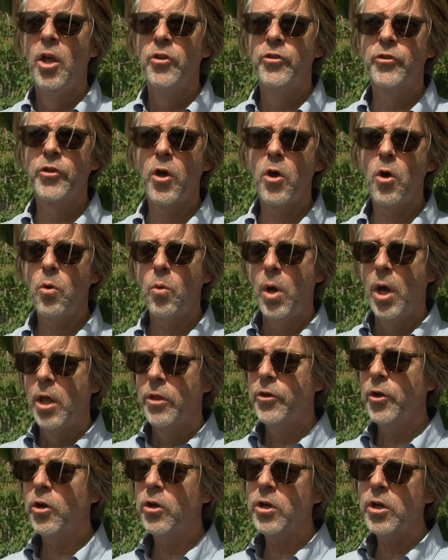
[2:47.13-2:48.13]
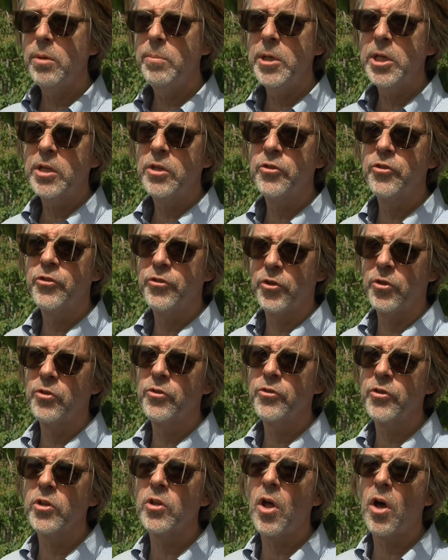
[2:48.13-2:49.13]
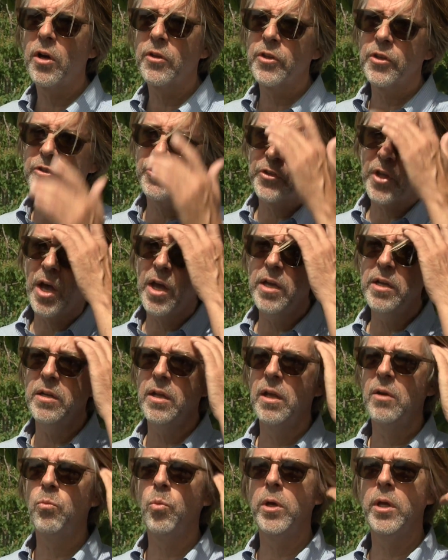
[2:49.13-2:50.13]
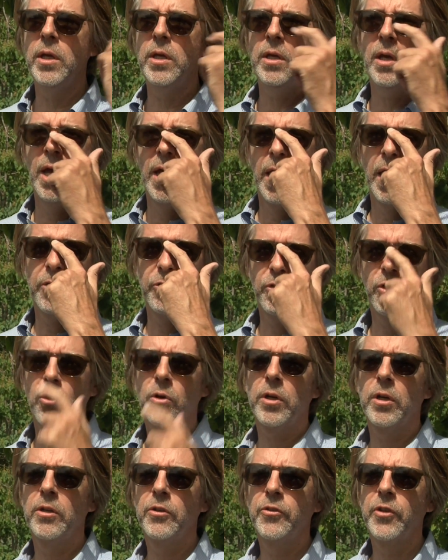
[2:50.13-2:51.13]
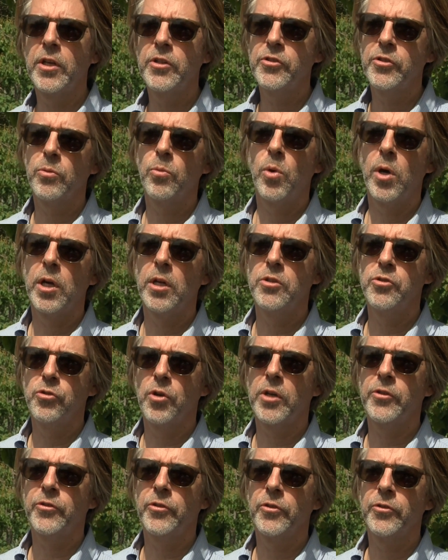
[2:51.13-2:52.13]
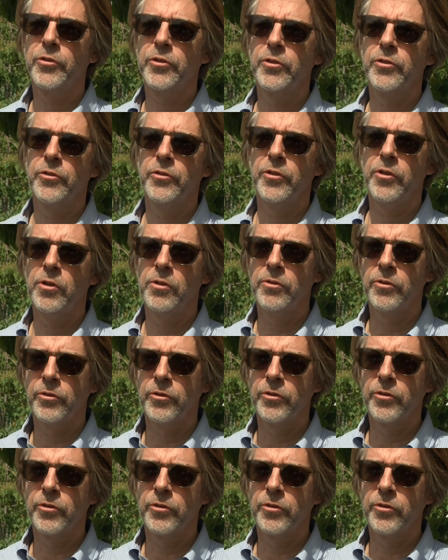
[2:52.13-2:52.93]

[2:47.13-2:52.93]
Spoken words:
So there are going to be concerns along the site, and we as an organization want to address those concerns.